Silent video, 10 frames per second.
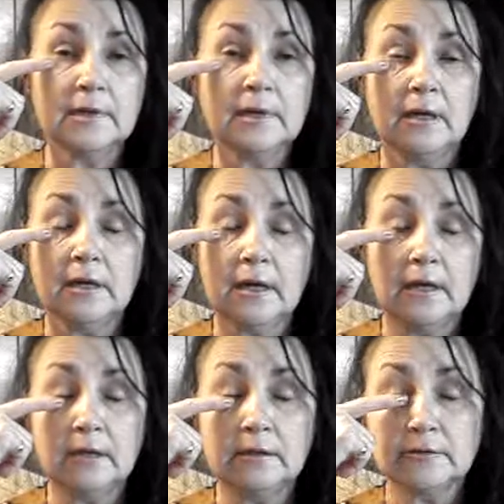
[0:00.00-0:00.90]
Uh,
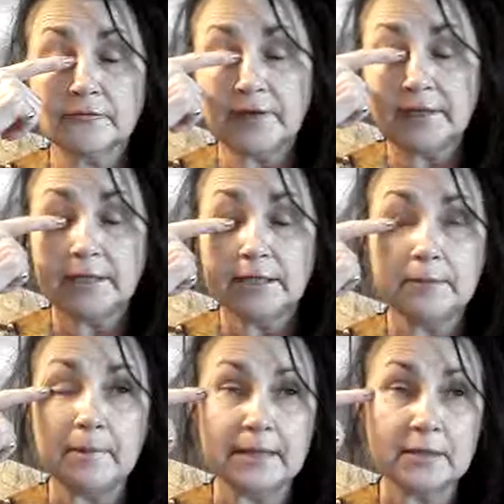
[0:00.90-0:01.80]
I don't think
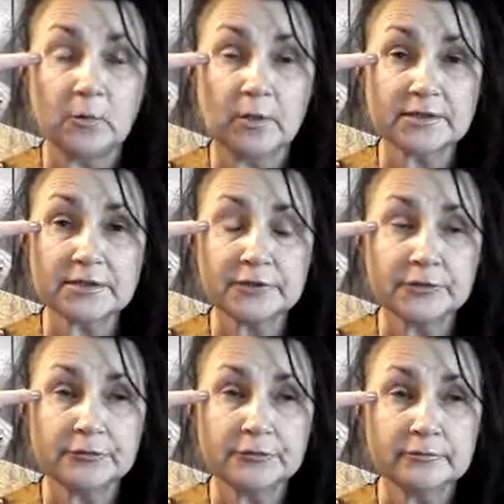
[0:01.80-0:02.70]
anybody wants
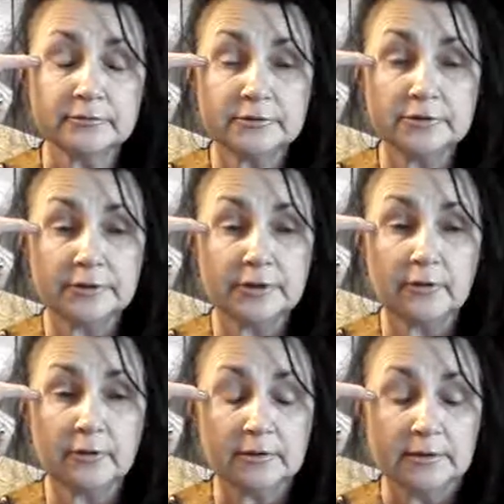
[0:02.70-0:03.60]
to, you know.